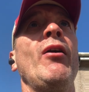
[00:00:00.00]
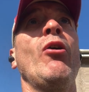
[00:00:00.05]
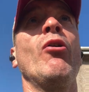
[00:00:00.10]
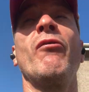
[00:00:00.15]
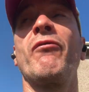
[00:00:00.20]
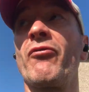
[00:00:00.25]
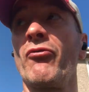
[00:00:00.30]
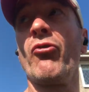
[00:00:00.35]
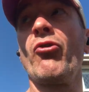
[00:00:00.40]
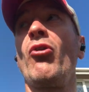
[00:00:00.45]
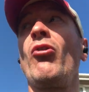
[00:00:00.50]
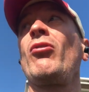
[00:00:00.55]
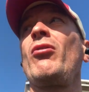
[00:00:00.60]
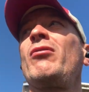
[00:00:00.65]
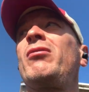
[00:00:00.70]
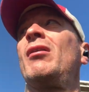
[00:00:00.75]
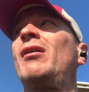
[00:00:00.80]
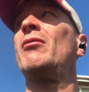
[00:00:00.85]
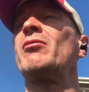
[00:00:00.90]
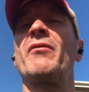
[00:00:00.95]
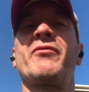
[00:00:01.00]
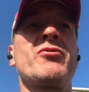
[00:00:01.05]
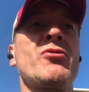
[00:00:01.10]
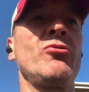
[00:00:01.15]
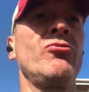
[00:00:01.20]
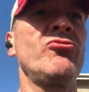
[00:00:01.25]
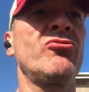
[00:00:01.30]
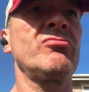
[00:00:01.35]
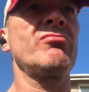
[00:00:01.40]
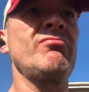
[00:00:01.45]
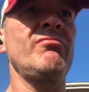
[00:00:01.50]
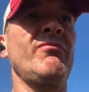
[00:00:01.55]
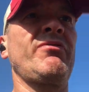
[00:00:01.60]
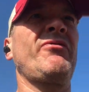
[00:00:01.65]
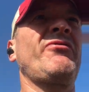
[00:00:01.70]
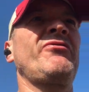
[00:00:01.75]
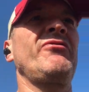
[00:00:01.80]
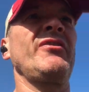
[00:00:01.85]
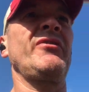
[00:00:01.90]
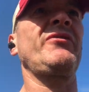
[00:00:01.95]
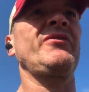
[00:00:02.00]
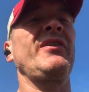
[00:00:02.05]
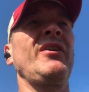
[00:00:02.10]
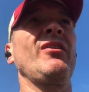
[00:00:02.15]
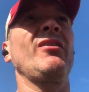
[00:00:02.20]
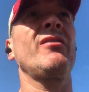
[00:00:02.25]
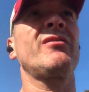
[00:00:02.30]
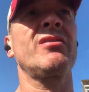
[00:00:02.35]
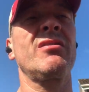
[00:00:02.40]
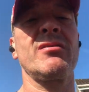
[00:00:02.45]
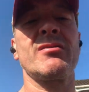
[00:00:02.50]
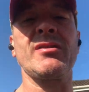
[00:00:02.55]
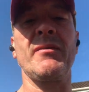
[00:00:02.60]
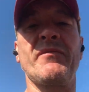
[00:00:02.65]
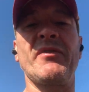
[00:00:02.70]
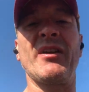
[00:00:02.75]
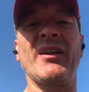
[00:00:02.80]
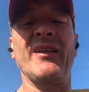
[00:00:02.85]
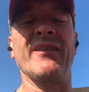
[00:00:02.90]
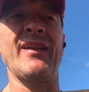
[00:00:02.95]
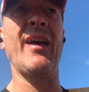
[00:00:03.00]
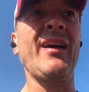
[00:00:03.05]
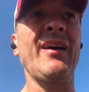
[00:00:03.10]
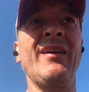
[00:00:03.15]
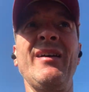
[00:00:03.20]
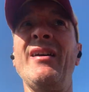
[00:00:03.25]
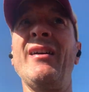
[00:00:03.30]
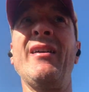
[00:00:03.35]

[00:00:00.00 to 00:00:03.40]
overall out of 250 odd, something like that.